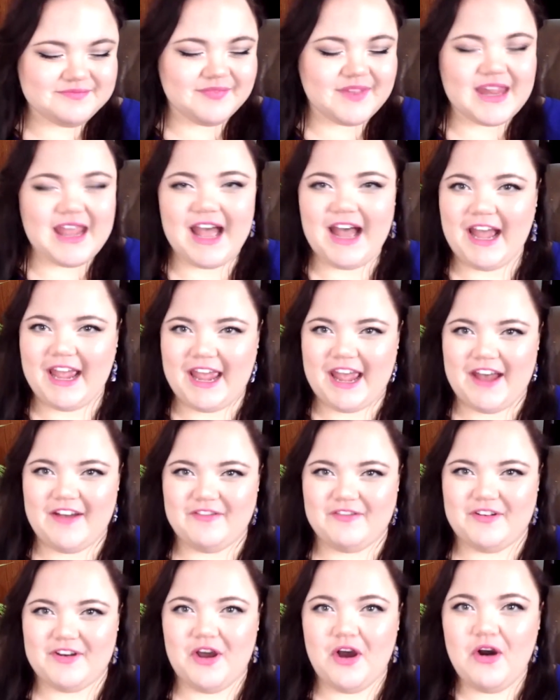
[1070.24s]
I have
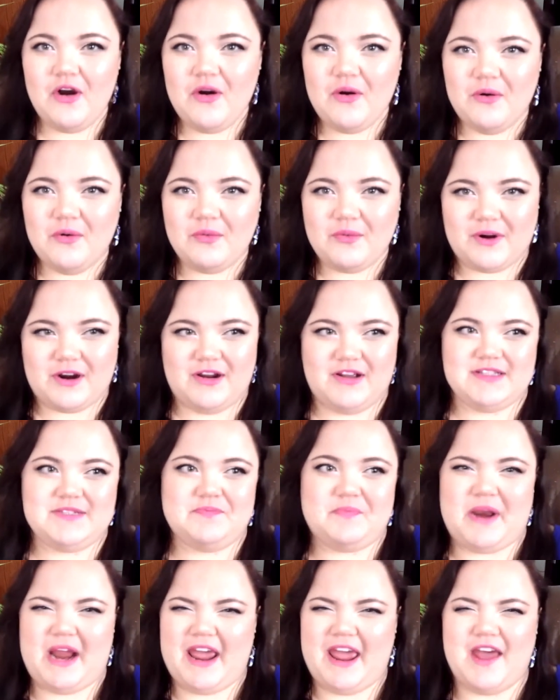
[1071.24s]
no words, but
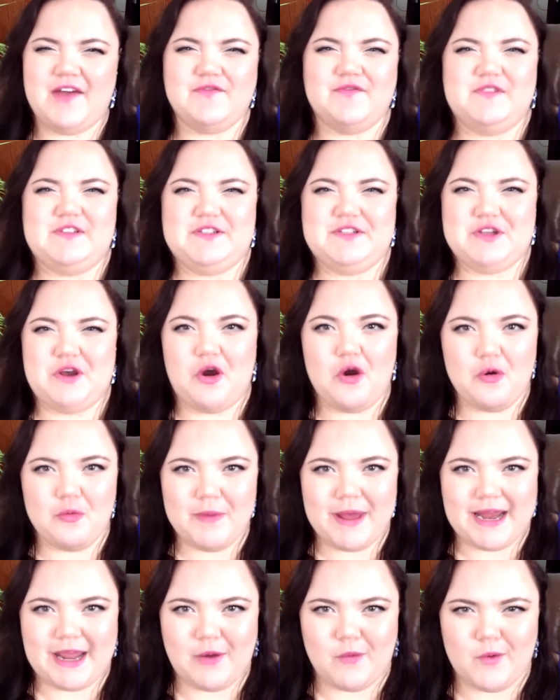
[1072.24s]
I have so
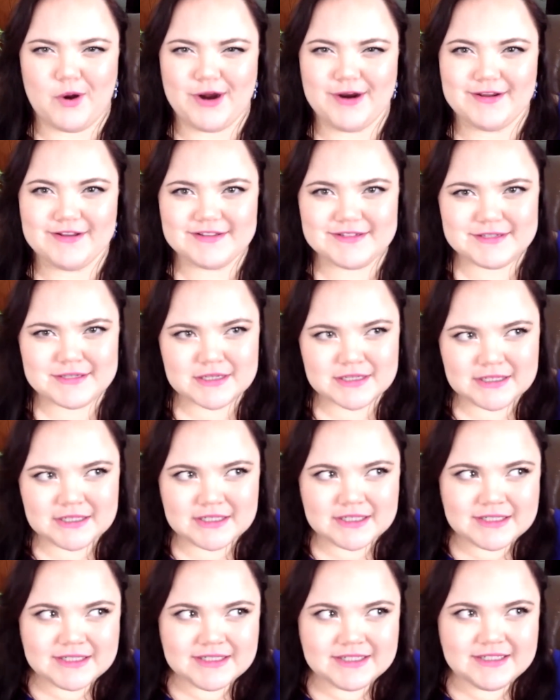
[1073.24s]
many words.
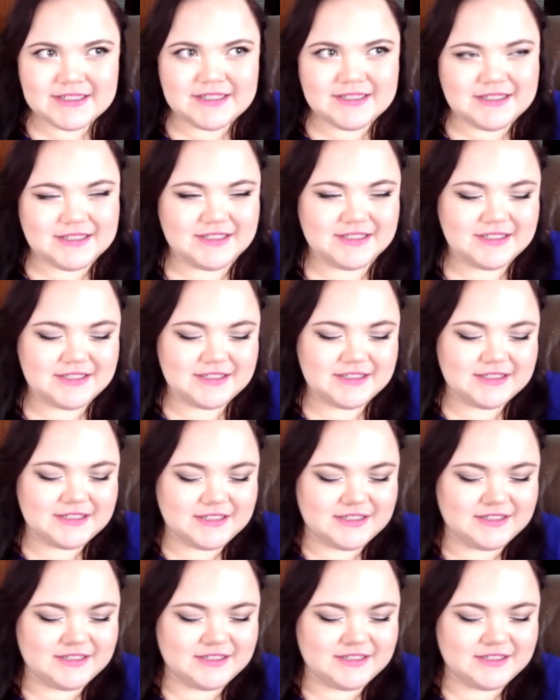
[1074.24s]
Ugh.